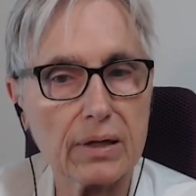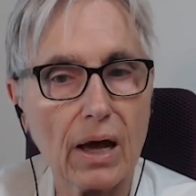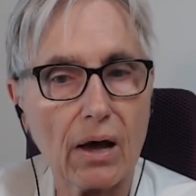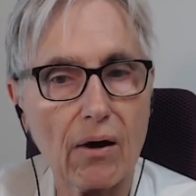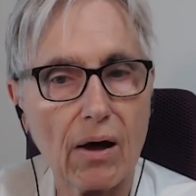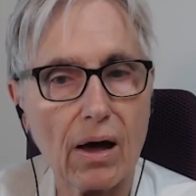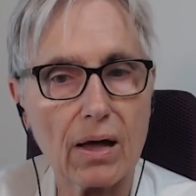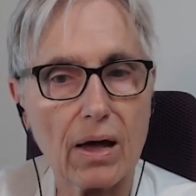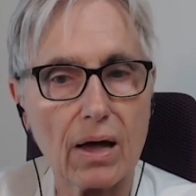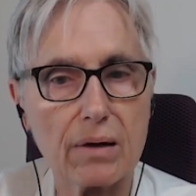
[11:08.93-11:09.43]

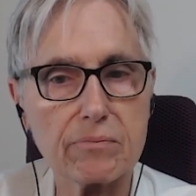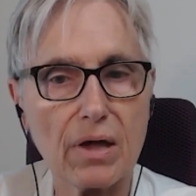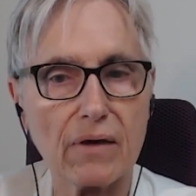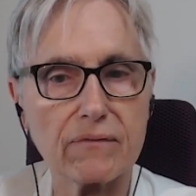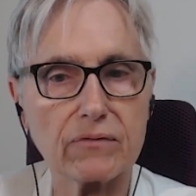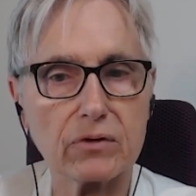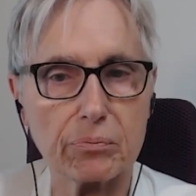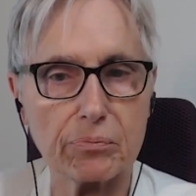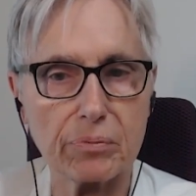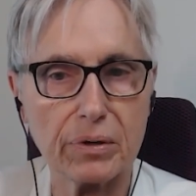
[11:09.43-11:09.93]
Now, I may
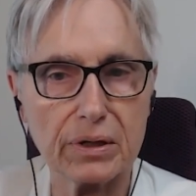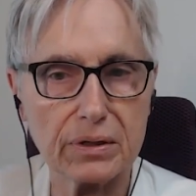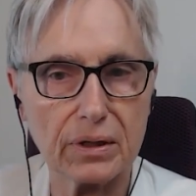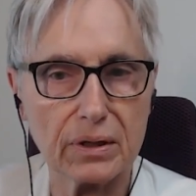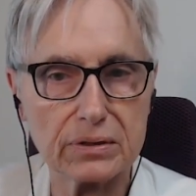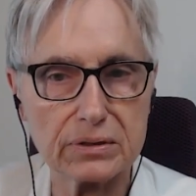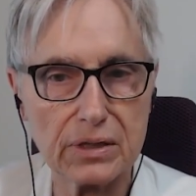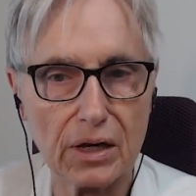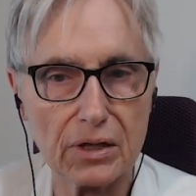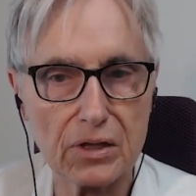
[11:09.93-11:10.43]
have an
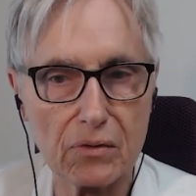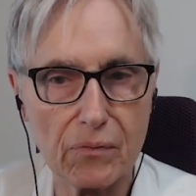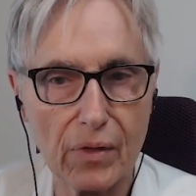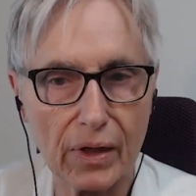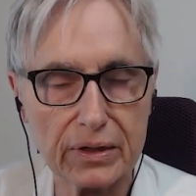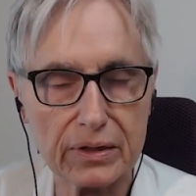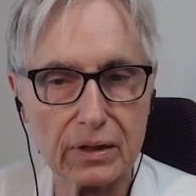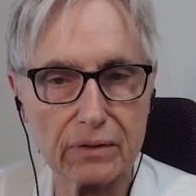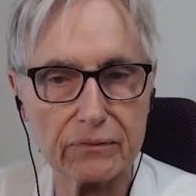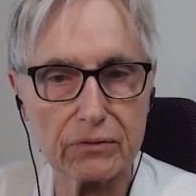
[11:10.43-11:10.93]
opinion and tell them
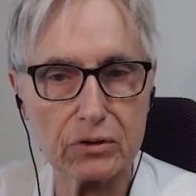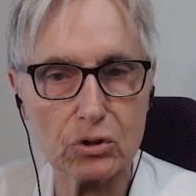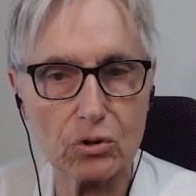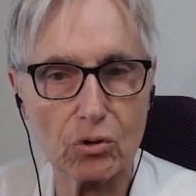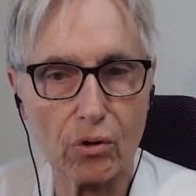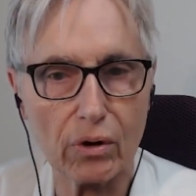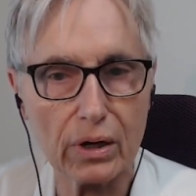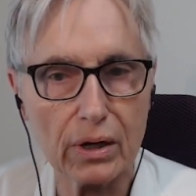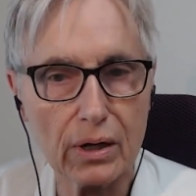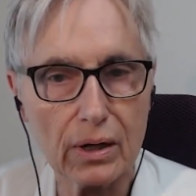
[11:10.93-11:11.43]
that given
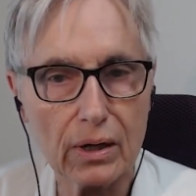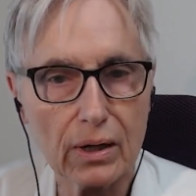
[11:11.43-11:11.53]
your